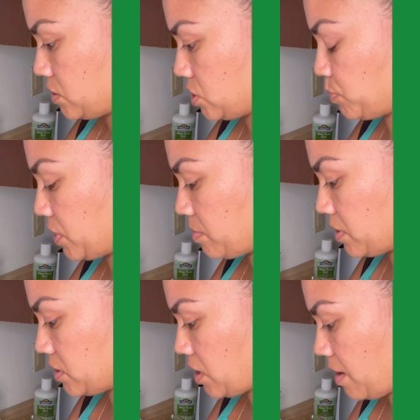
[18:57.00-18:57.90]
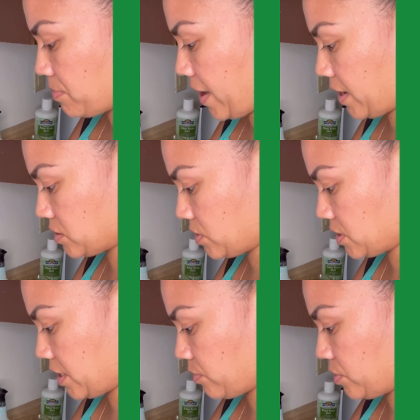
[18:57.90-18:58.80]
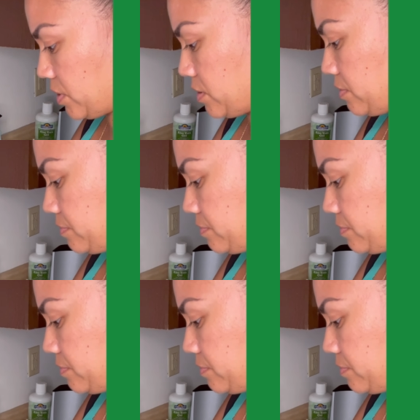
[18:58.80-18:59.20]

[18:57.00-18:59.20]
Just put them on the top rack so it doesn't get ruined.